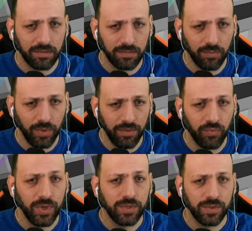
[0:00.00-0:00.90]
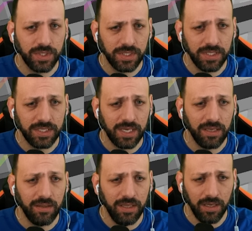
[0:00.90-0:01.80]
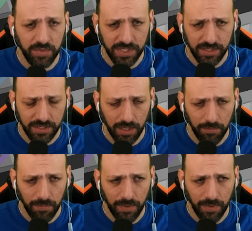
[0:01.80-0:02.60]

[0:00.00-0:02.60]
with resources inside the ME system.